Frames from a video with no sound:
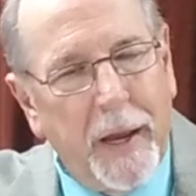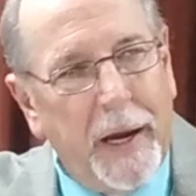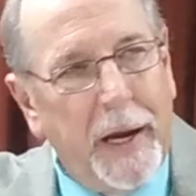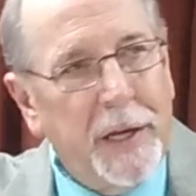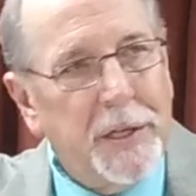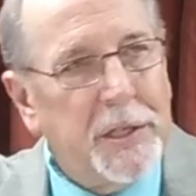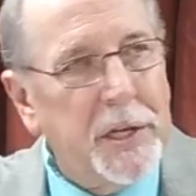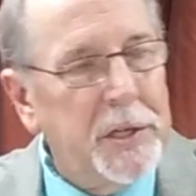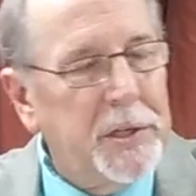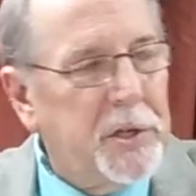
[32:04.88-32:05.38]

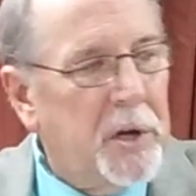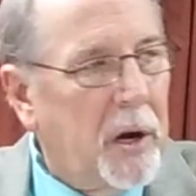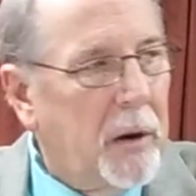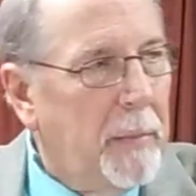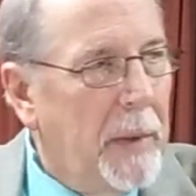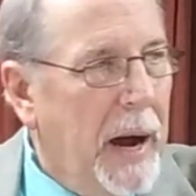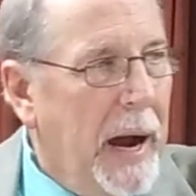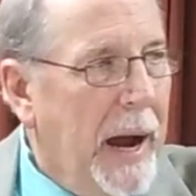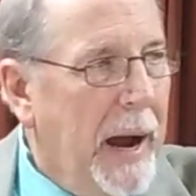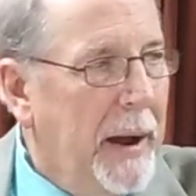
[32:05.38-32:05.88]
he says,
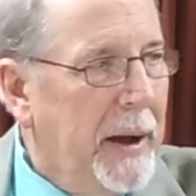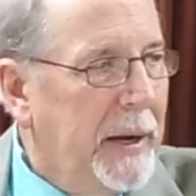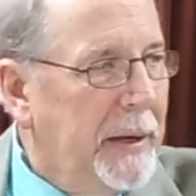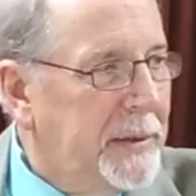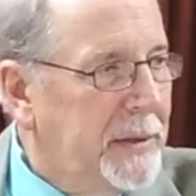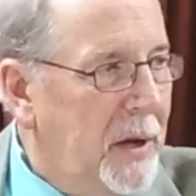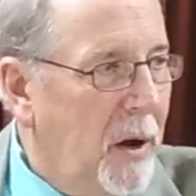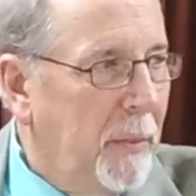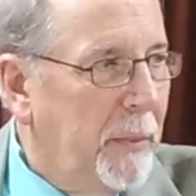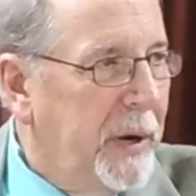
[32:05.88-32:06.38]
Jeremiah,
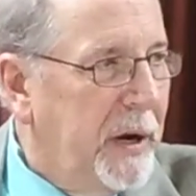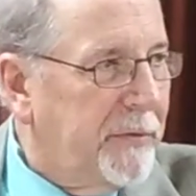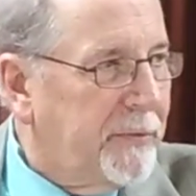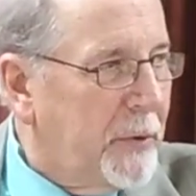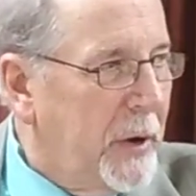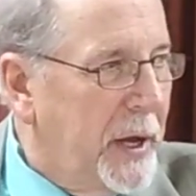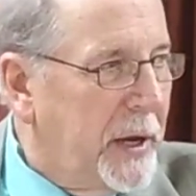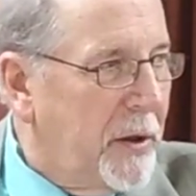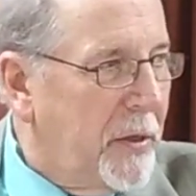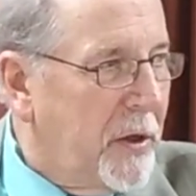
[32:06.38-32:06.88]
don't be
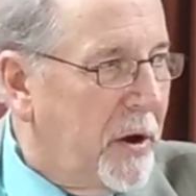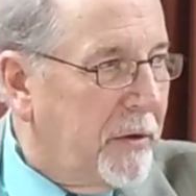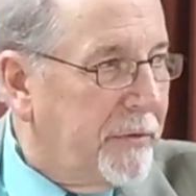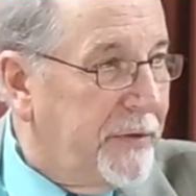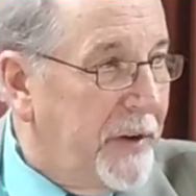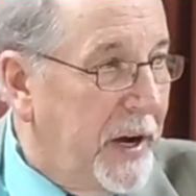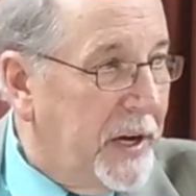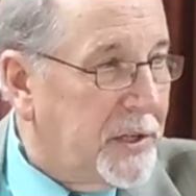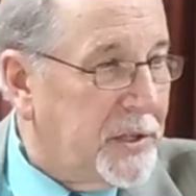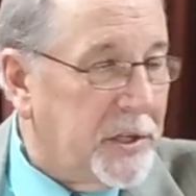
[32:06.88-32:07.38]
afraid of their
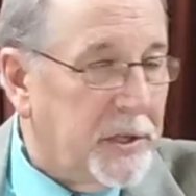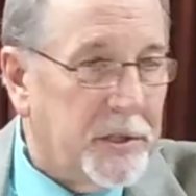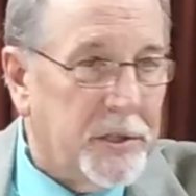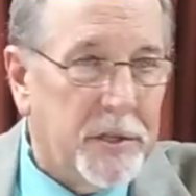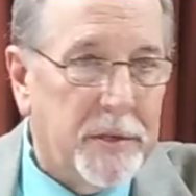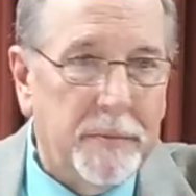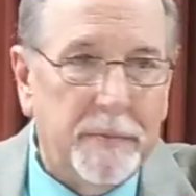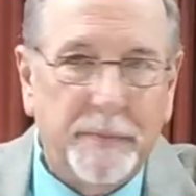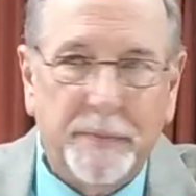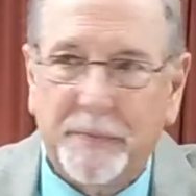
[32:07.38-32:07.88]
faces.